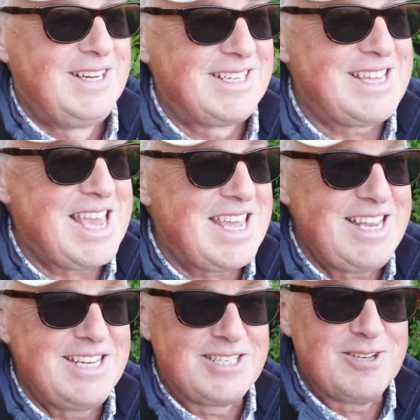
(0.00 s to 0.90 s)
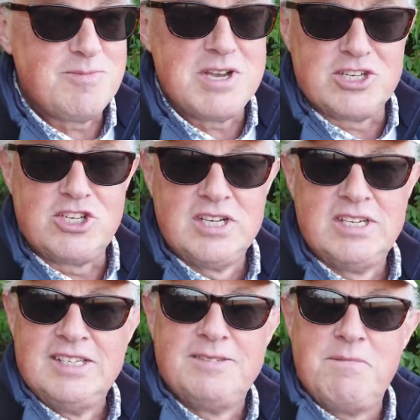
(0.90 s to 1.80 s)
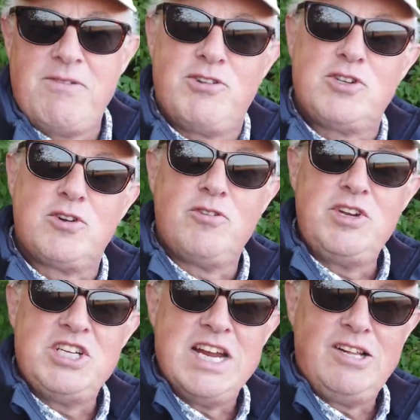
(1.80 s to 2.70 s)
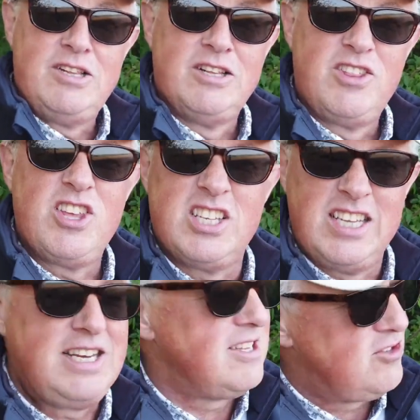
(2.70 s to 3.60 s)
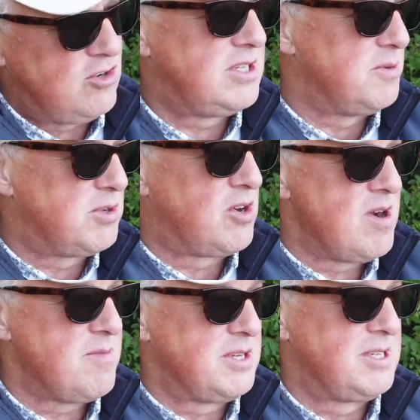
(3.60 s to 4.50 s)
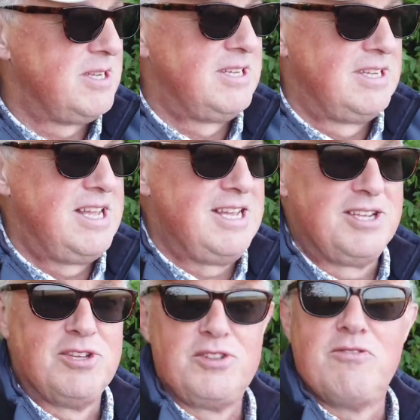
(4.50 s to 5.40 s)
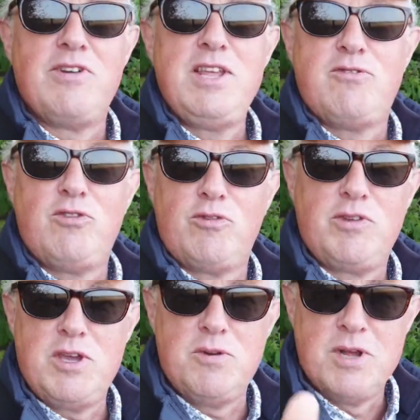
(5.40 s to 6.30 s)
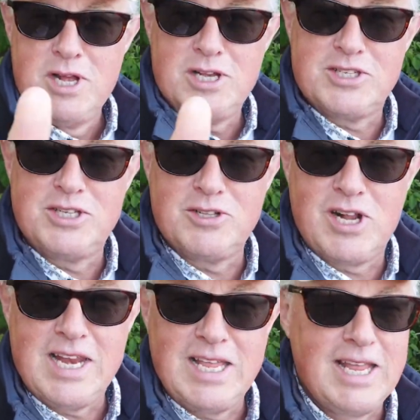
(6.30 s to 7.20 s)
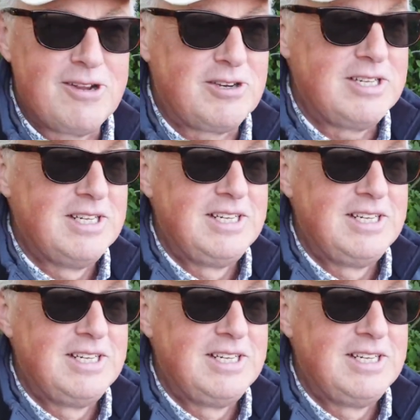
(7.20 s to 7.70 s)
Get in so much. My photography channel, 1,300 subscribers. The faithful few are still clinging on.